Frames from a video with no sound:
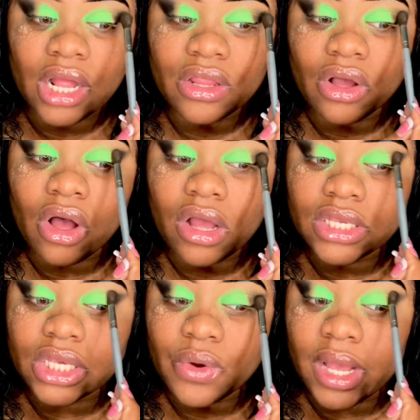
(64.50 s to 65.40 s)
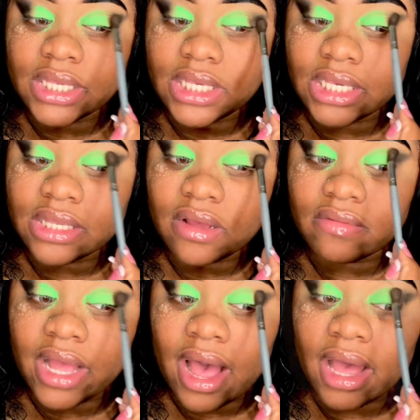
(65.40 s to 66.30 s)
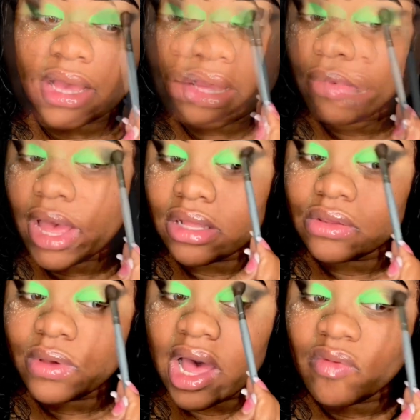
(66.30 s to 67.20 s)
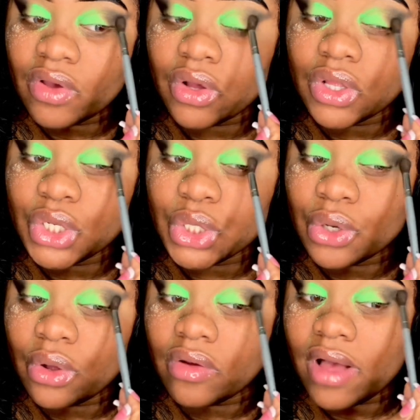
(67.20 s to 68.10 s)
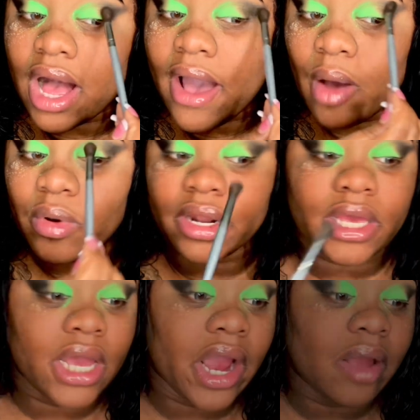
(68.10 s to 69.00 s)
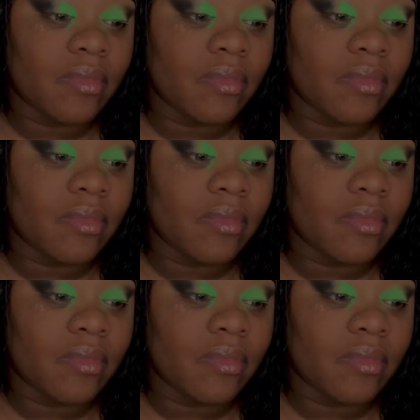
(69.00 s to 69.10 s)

the consequences of that. But I do have in control of how I want to carry